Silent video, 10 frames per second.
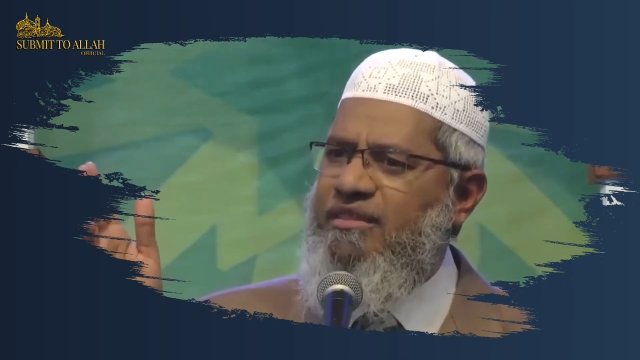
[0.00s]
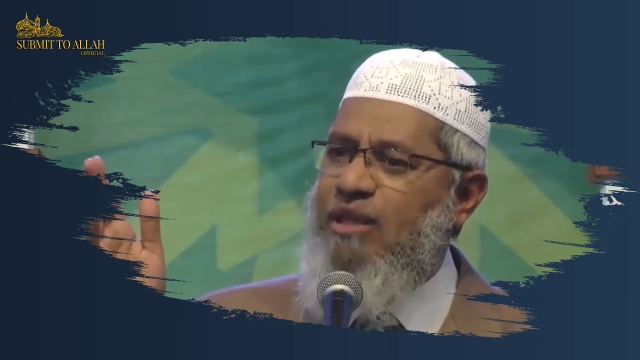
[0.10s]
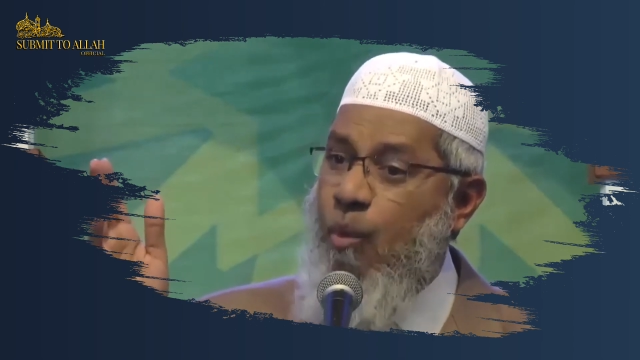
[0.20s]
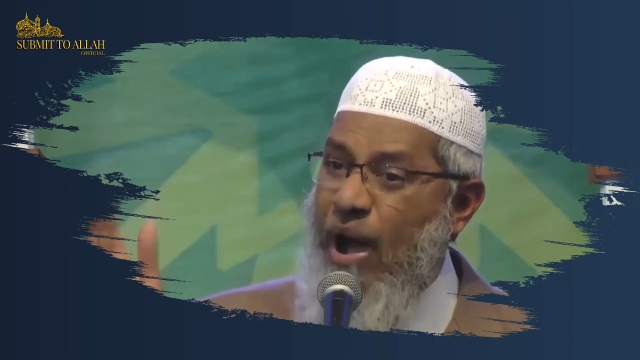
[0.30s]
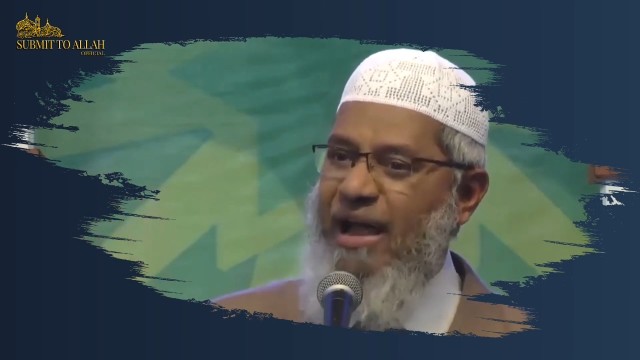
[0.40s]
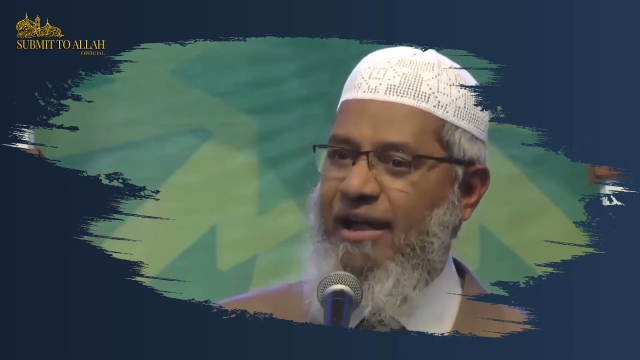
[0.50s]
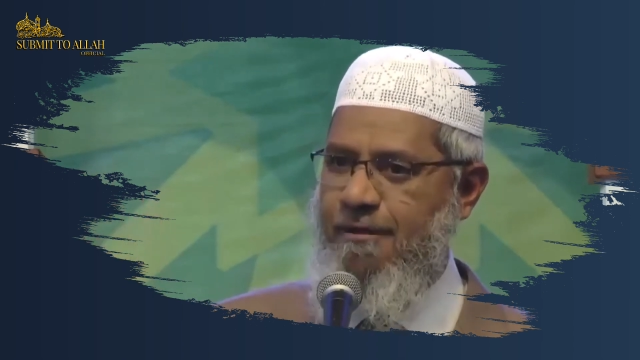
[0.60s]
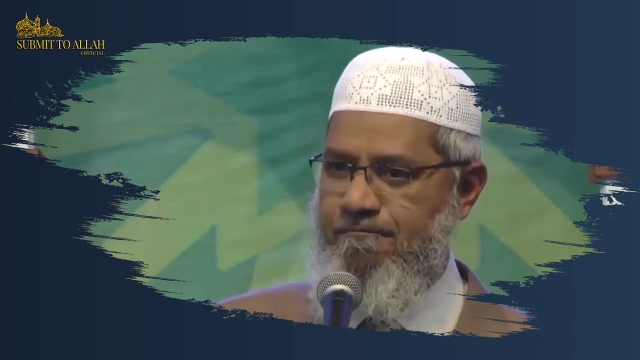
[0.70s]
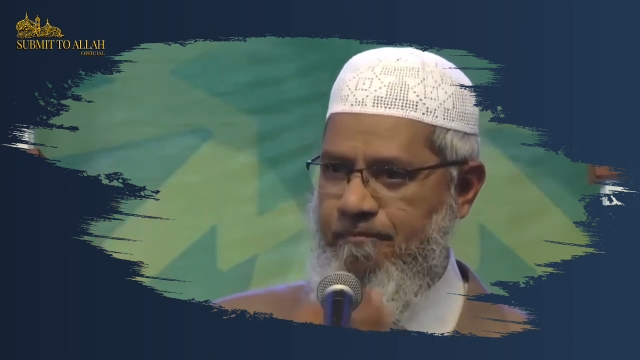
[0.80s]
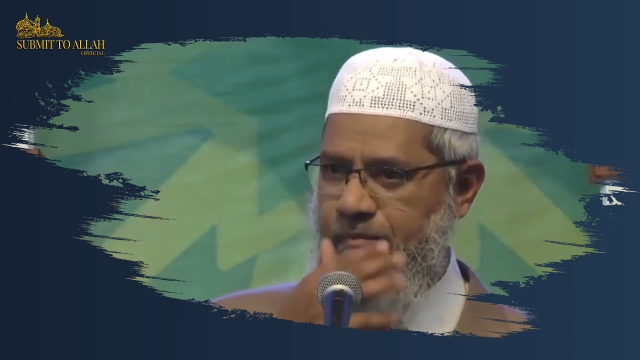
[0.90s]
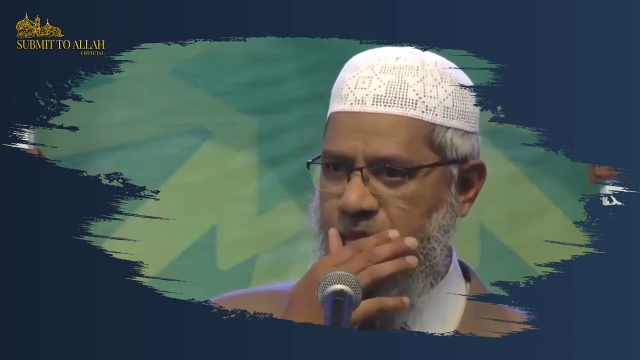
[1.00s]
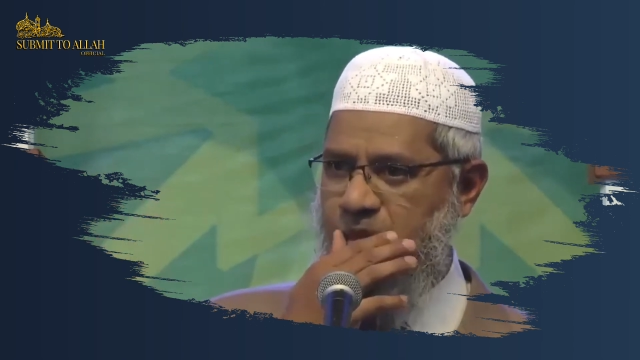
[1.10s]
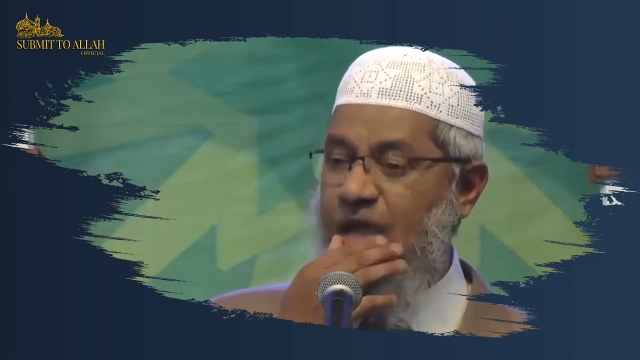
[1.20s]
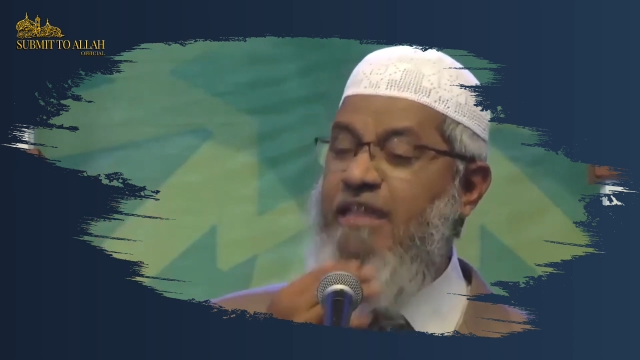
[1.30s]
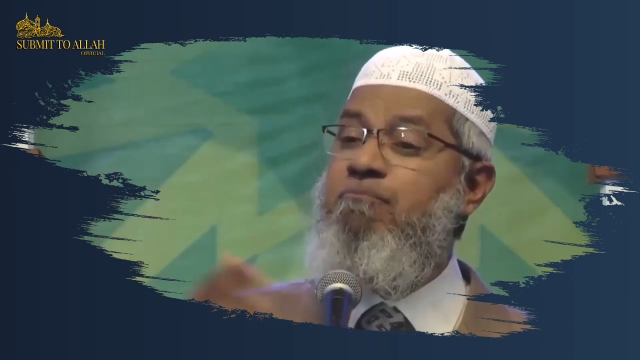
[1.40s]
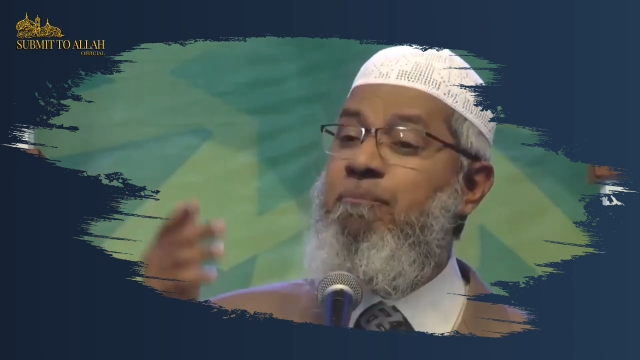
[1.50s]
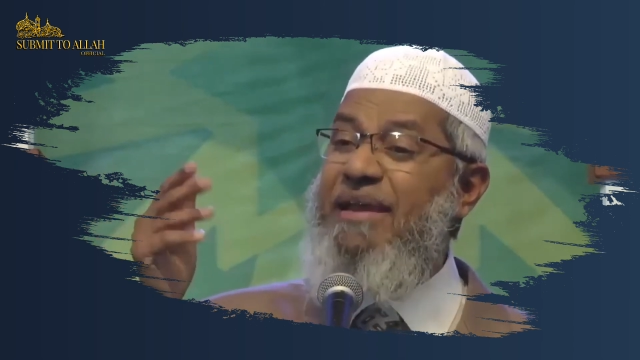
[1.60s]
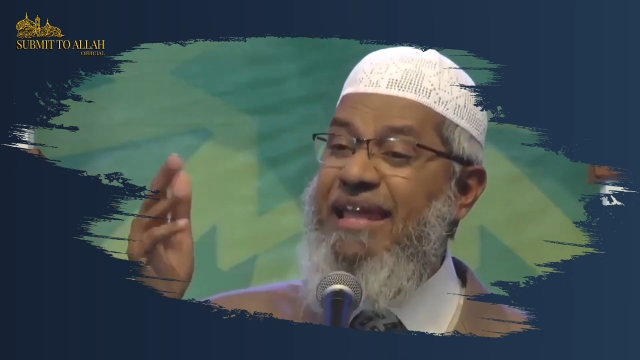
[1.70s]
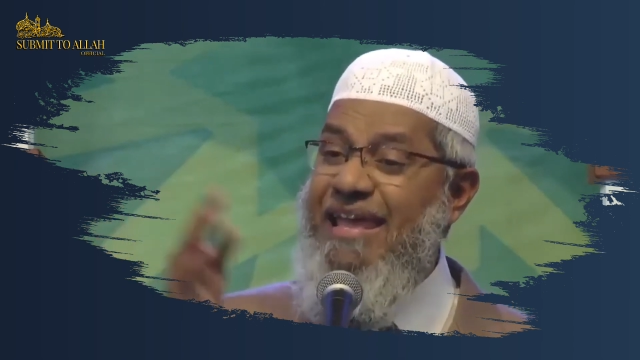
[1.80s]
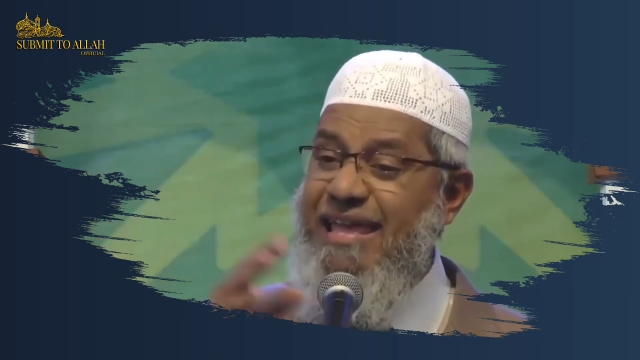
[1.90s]
the world is
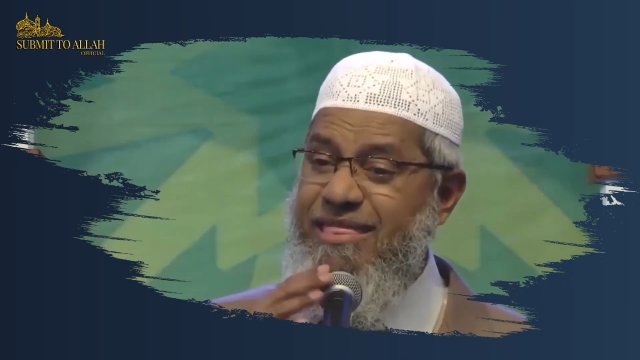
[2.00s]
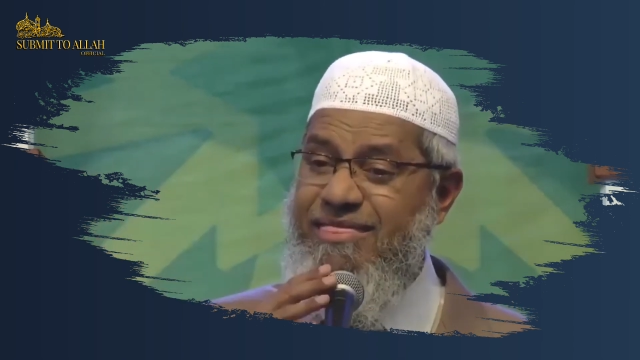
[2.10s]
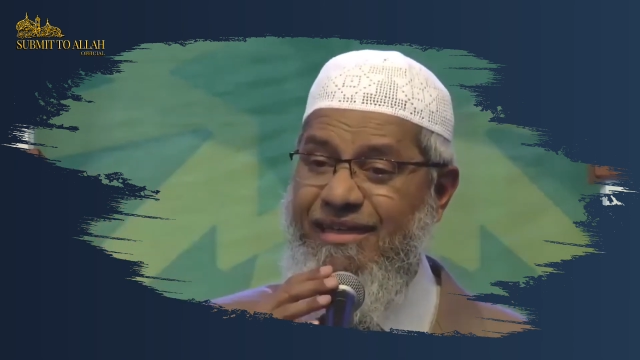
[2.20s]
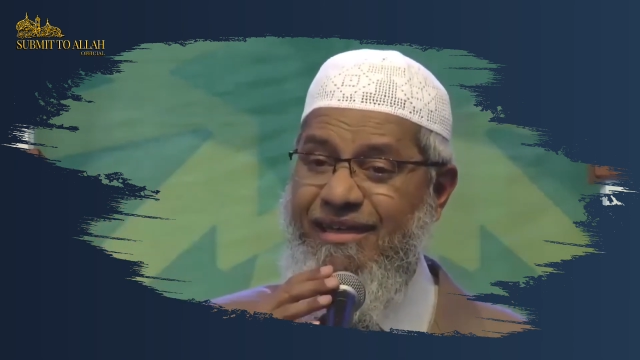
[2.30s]
please